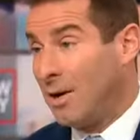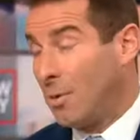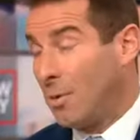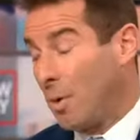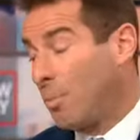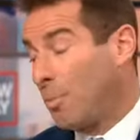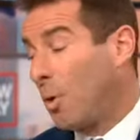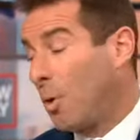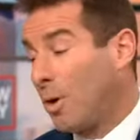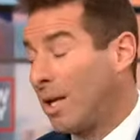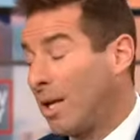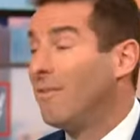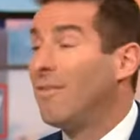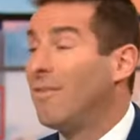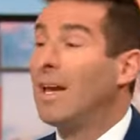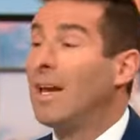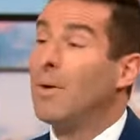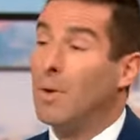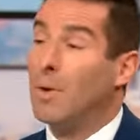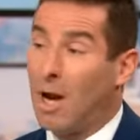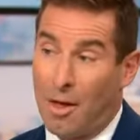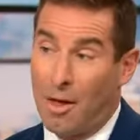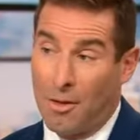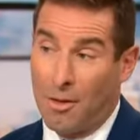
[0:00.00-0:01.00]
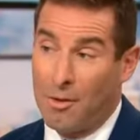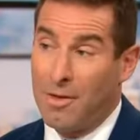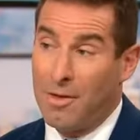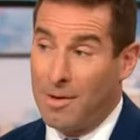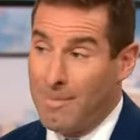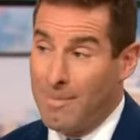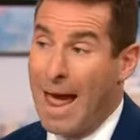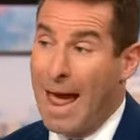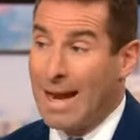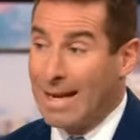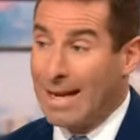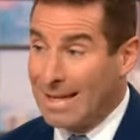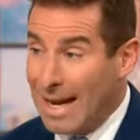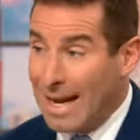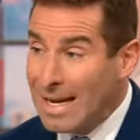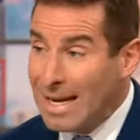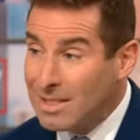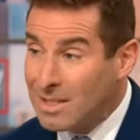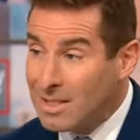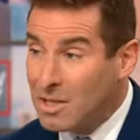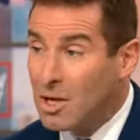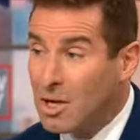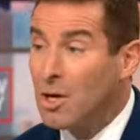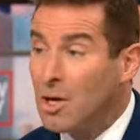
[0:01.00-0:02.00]
reporting of anyone other than Matt
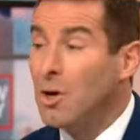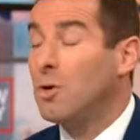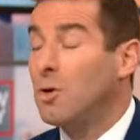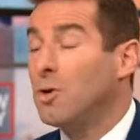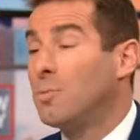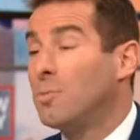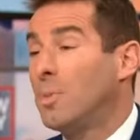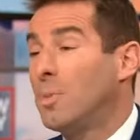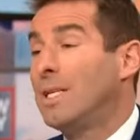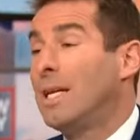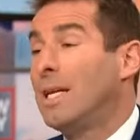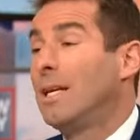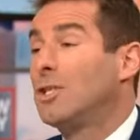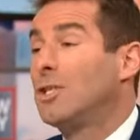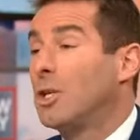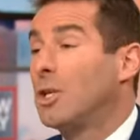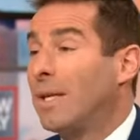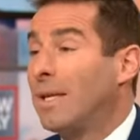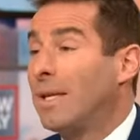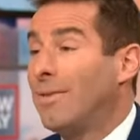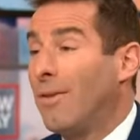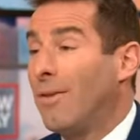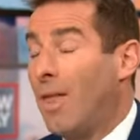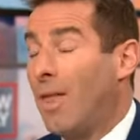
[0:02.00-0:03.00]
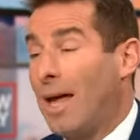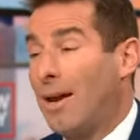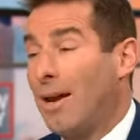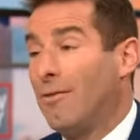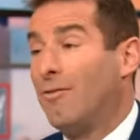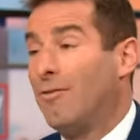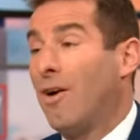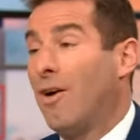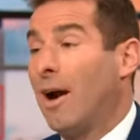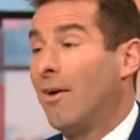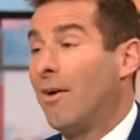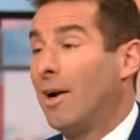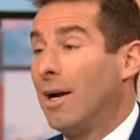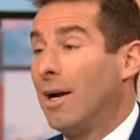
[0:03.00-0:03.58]
Gaetz, who's potentially in the line of fire